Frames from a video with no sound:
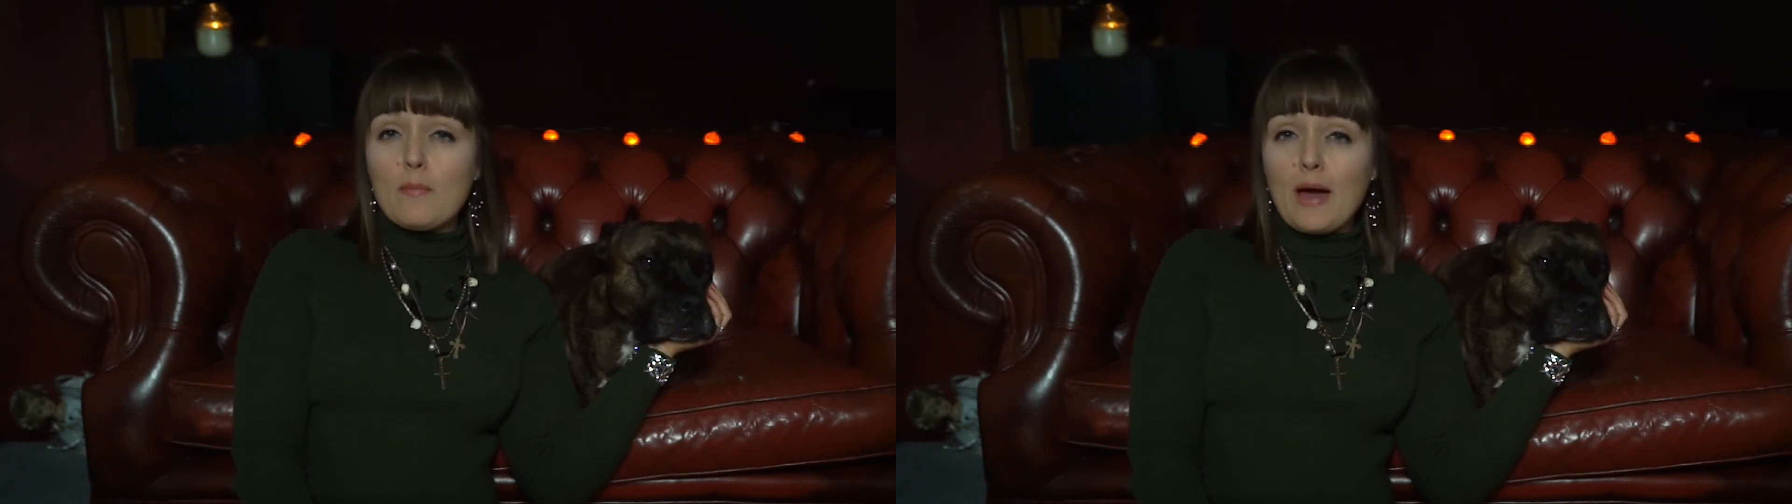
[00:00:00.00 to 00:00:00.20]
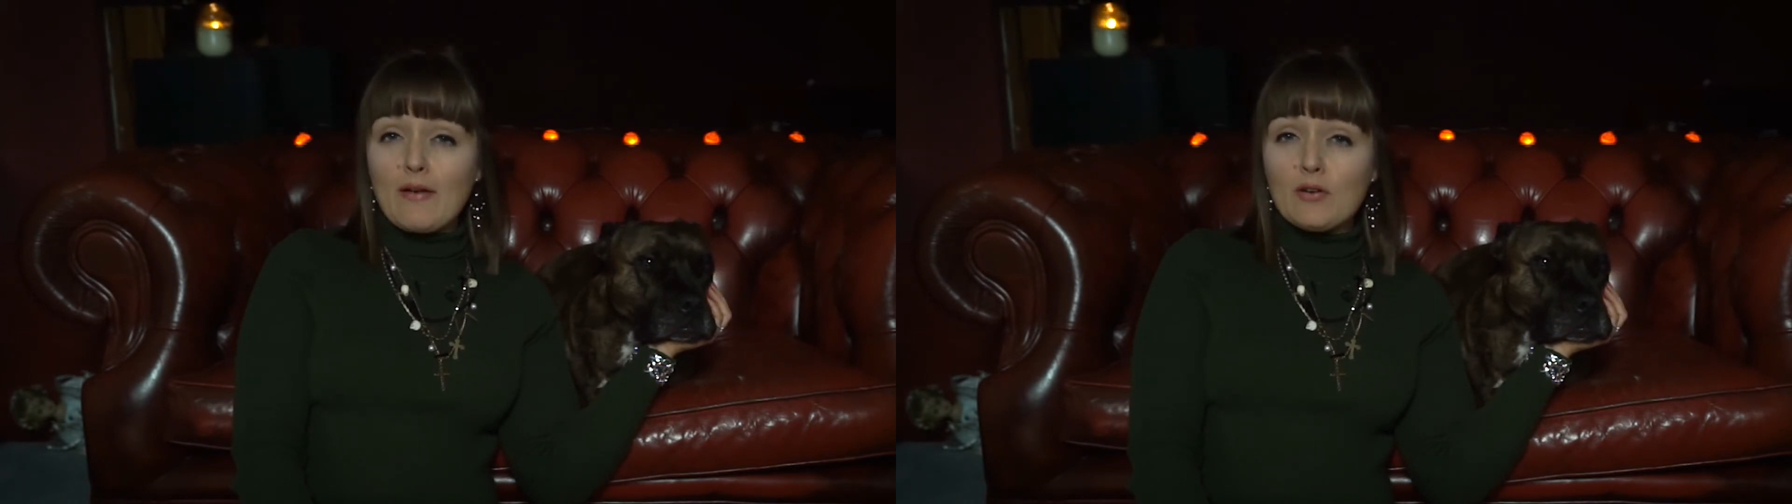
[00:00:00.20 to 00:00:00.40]

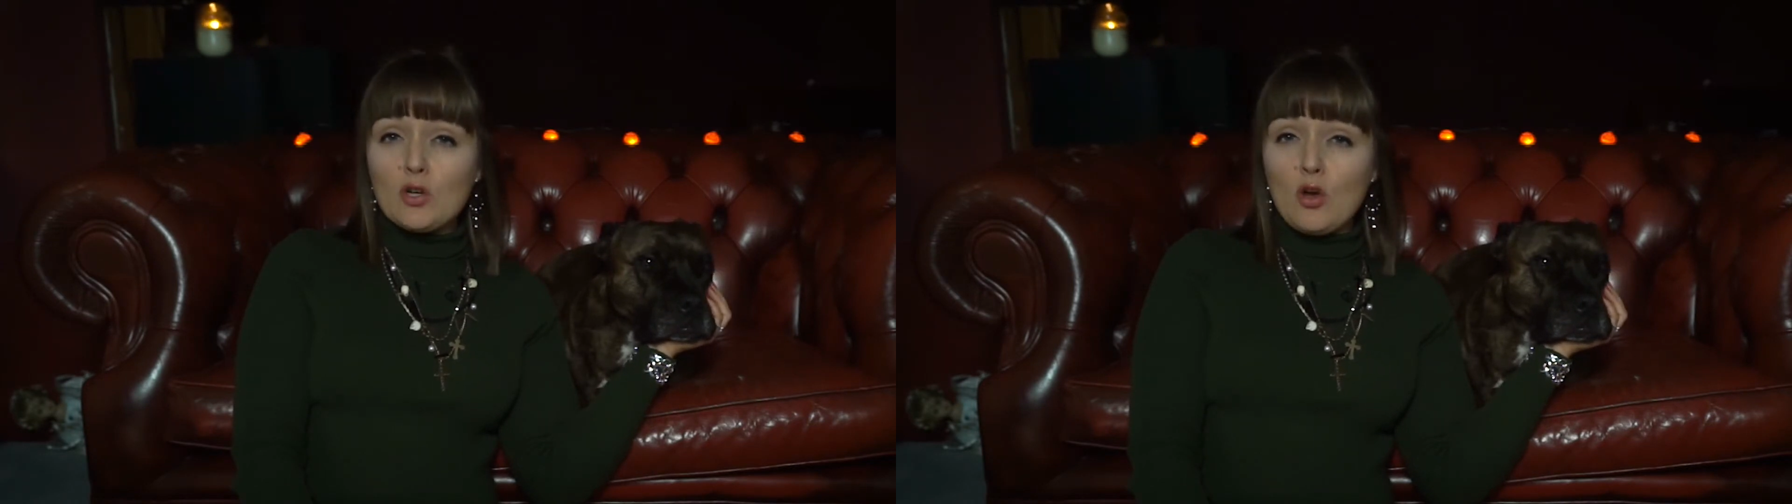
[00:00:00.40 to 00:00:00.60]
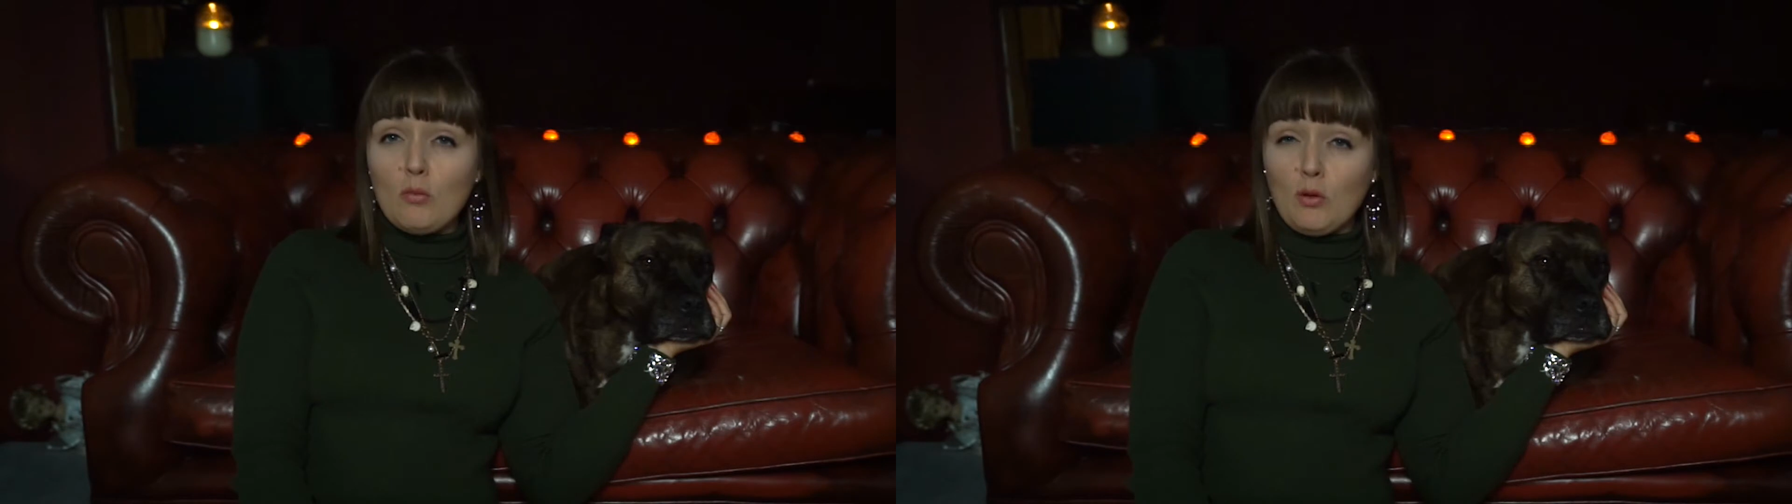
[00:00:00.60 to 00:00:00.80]

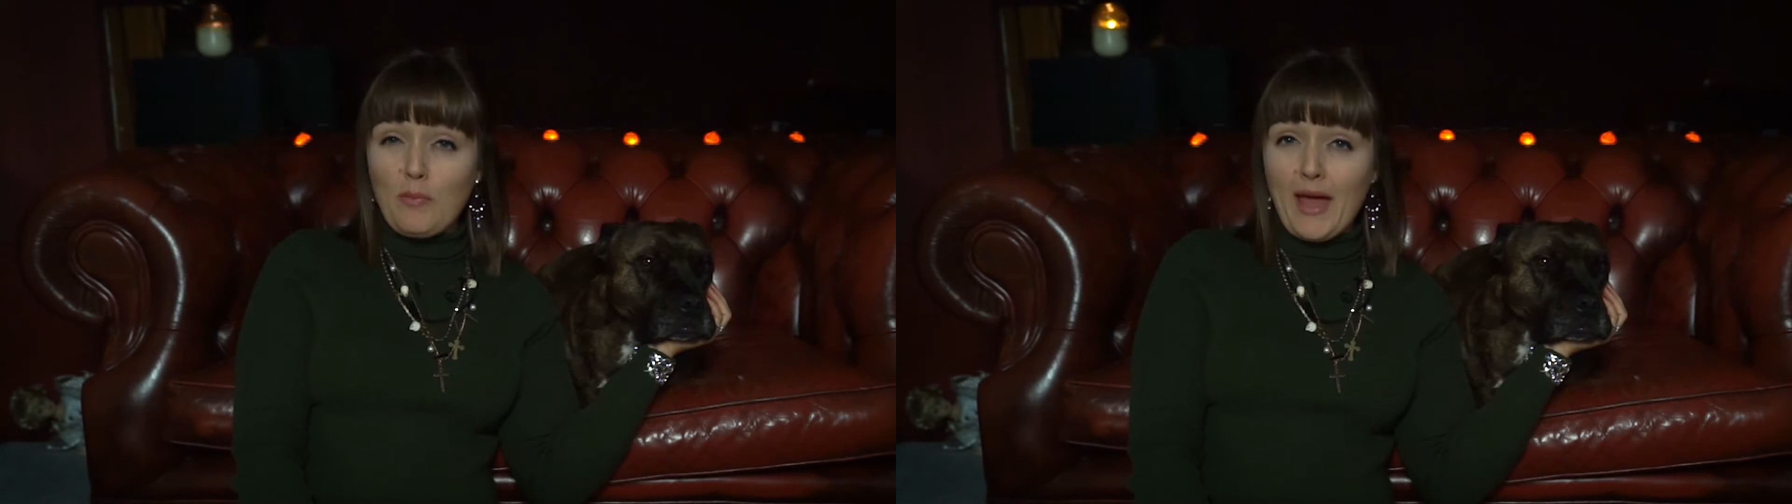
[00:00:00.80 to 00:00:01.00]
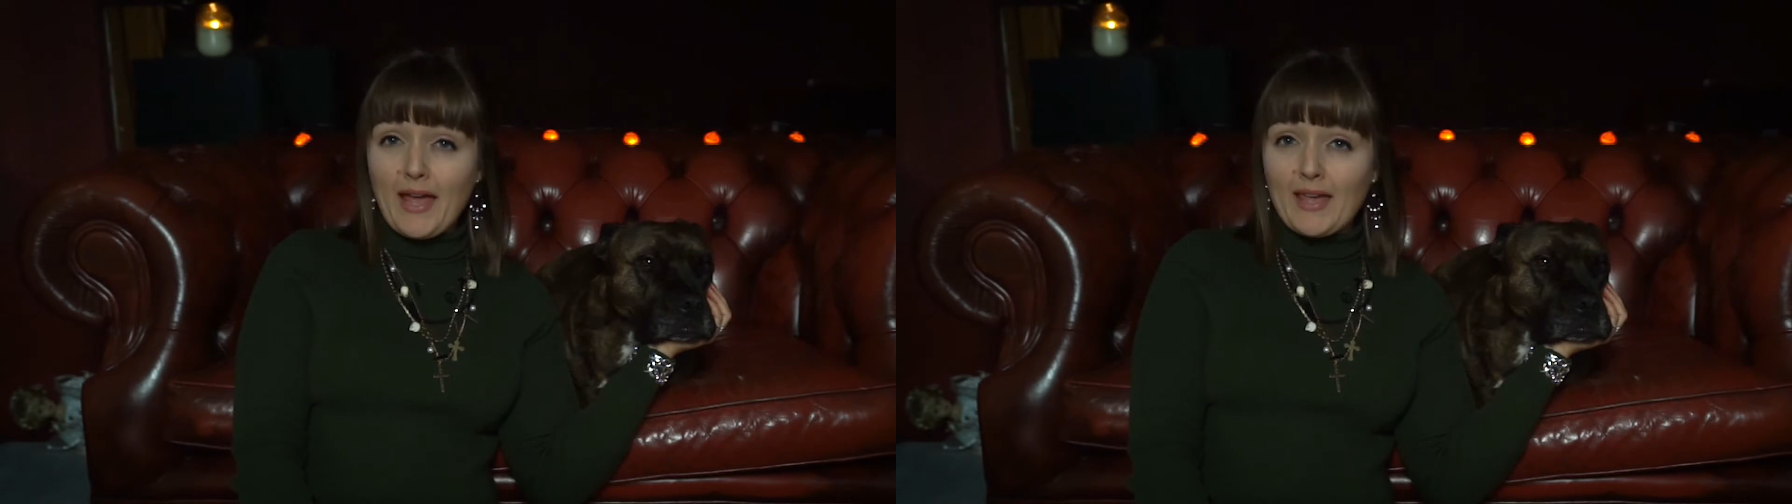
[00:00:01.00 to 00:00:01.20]
paranormal
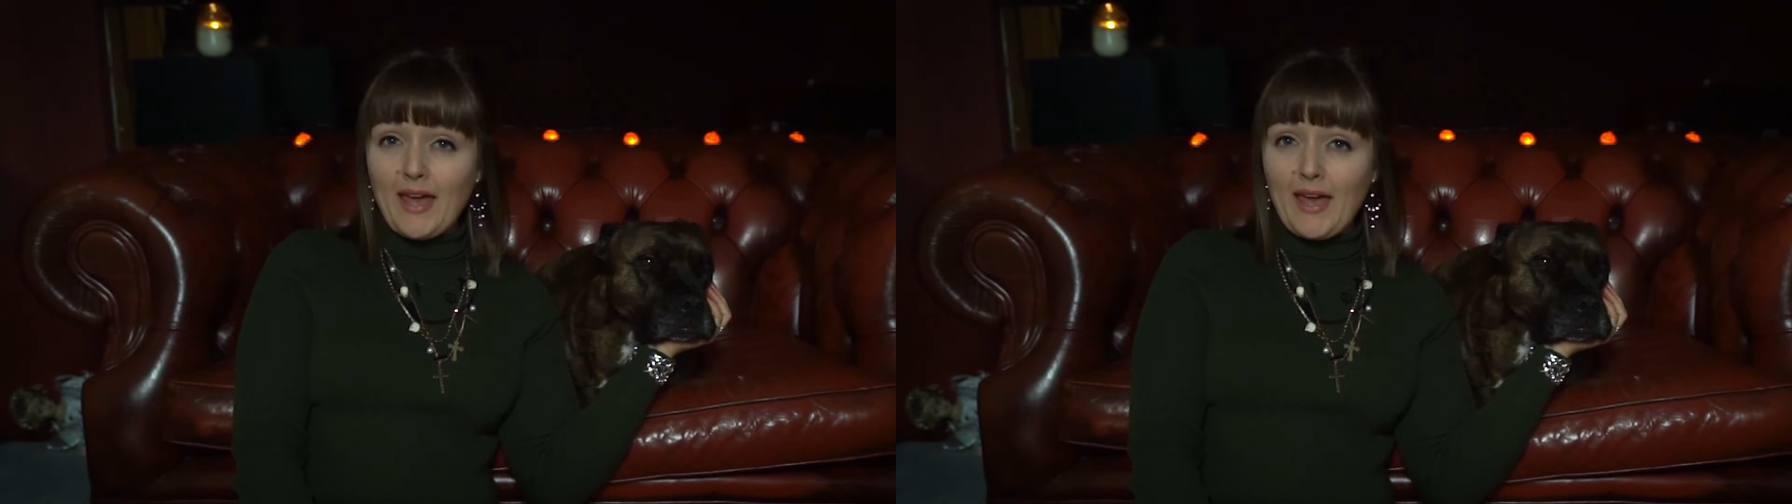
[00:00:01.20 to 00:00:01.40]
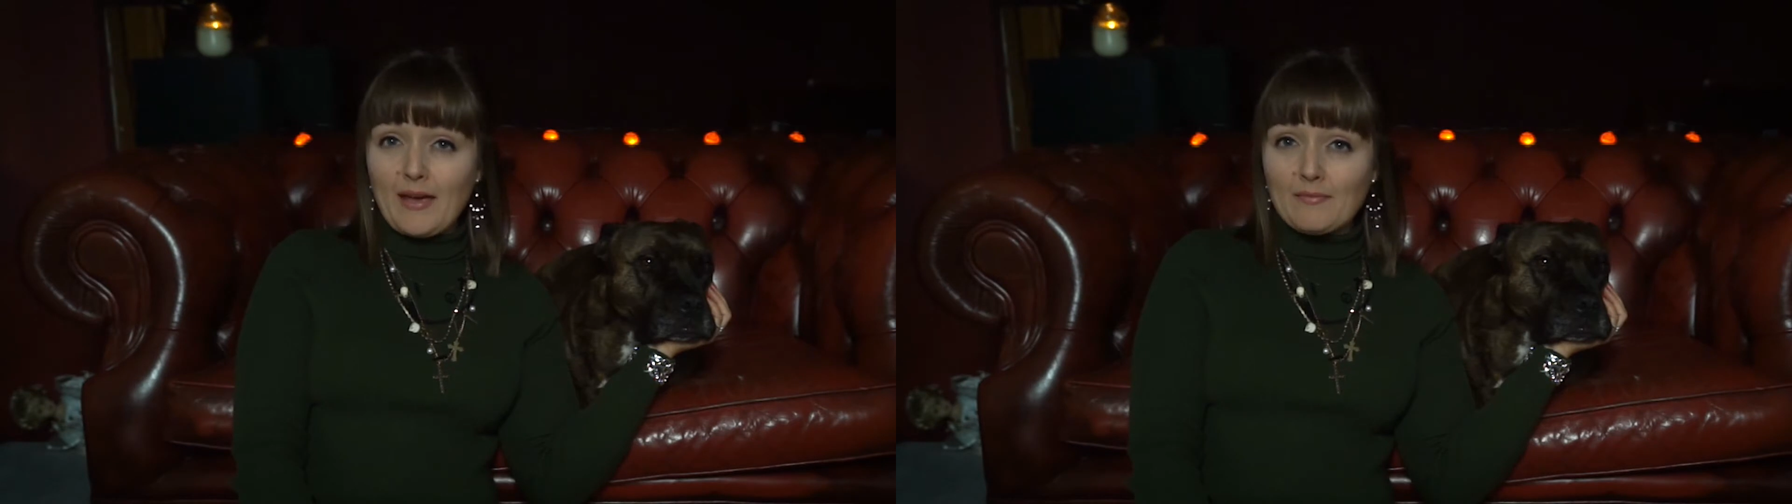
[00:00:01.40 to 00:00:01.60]
pet
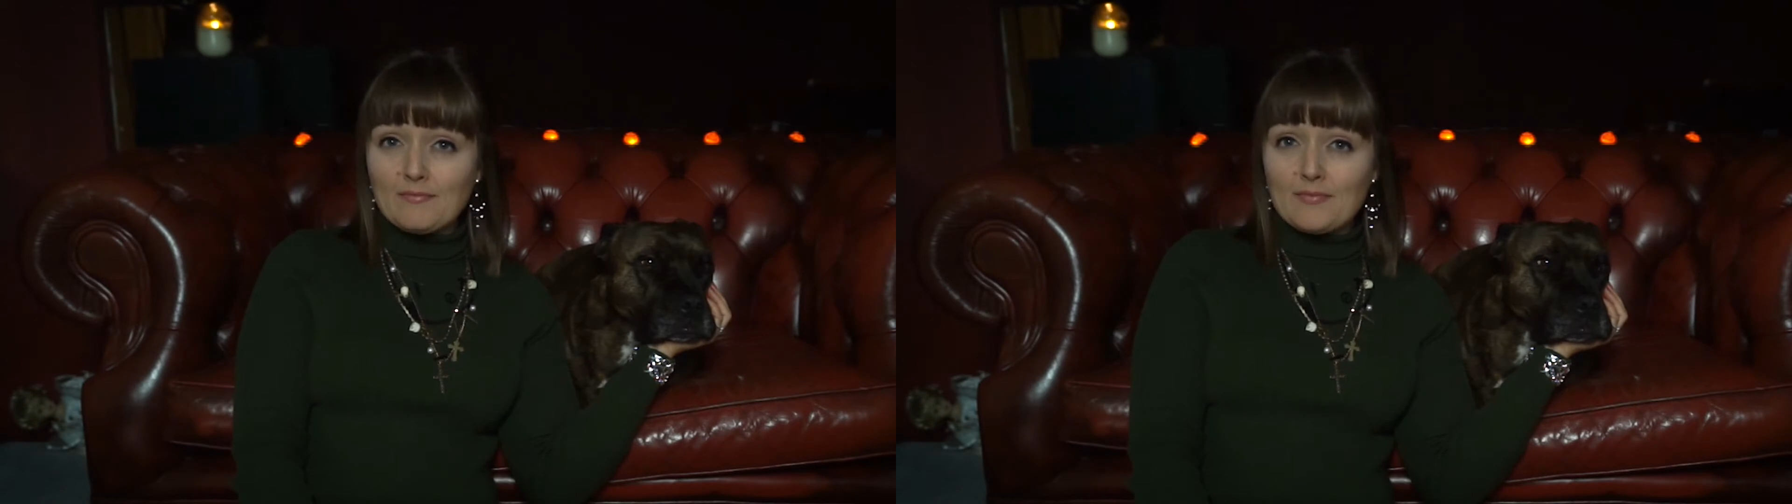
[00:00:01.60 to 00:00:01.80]
care.